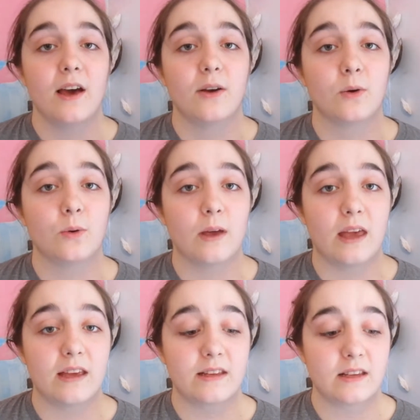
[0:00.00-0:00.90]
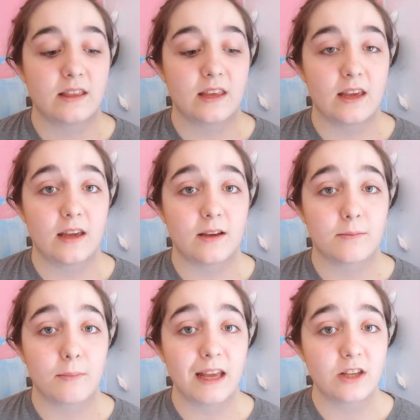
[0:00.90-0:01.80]
who is the
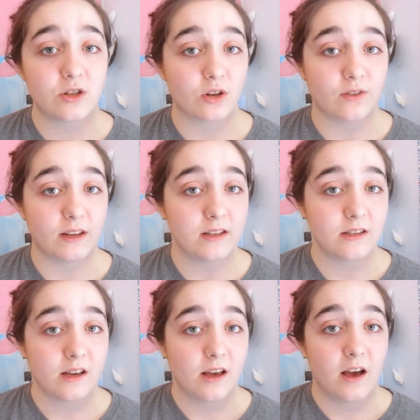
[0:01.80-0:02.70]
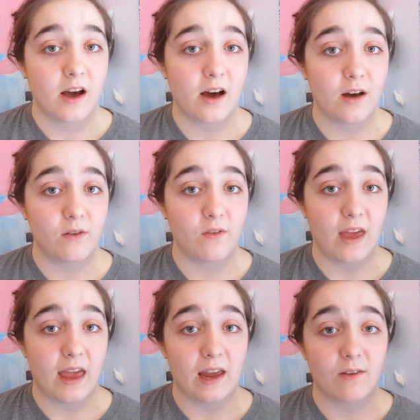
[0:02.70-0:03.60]
maidservant of
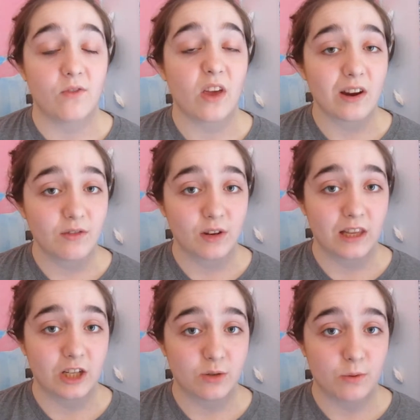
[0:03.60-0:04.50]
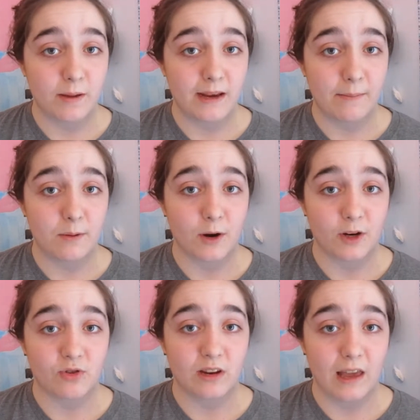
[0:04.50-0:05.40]
a very religious woman named
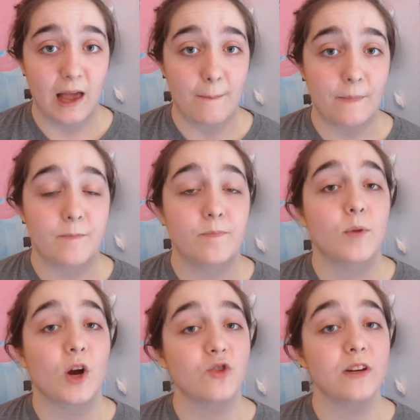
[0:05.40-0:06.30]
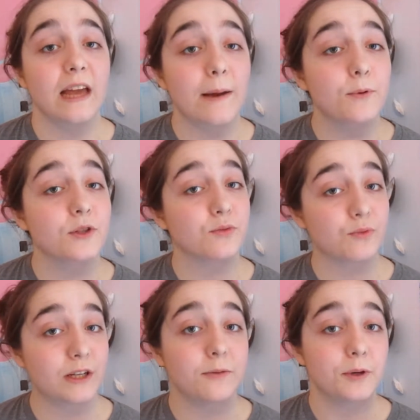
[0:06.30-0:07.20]
Marjorie Kemp. Marjorie Kemp was a
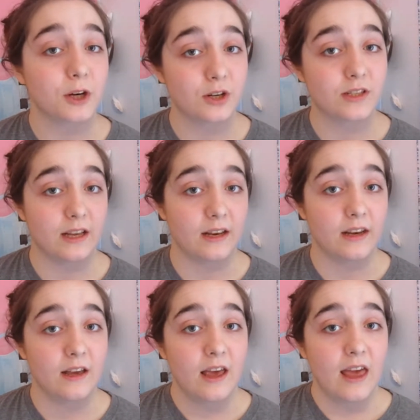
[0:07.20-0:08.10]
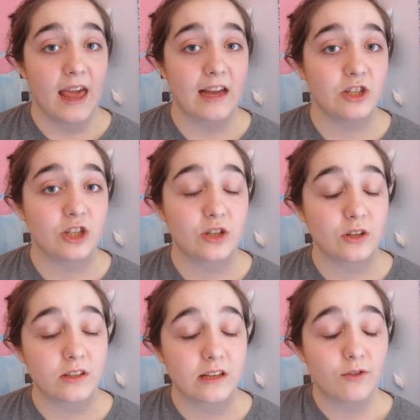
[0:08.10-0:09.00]
real person, and she
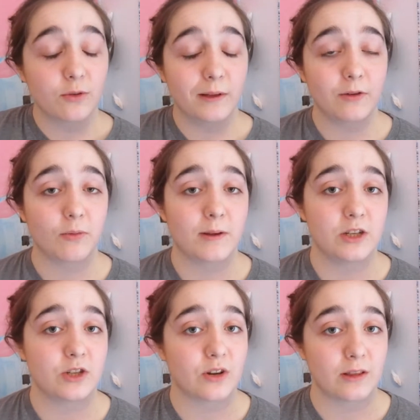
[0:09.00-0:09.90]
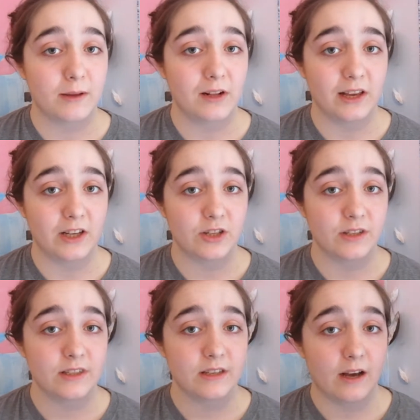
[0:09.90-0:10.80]
took several pilgrimages during the Middle
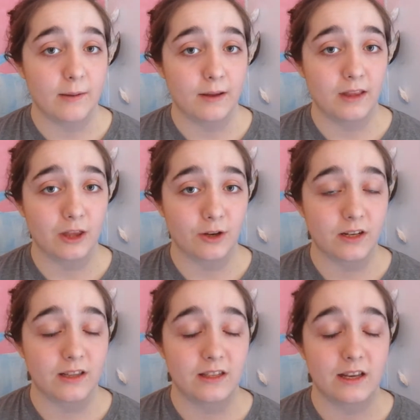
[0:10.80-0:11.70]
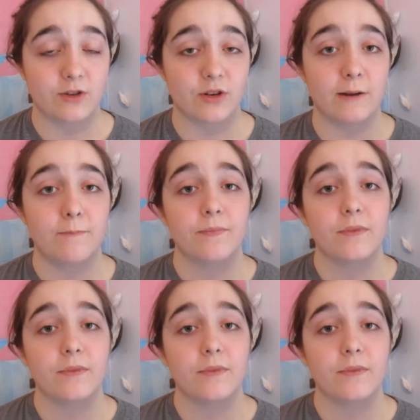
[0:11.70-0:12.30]
Ages, in the 13th century.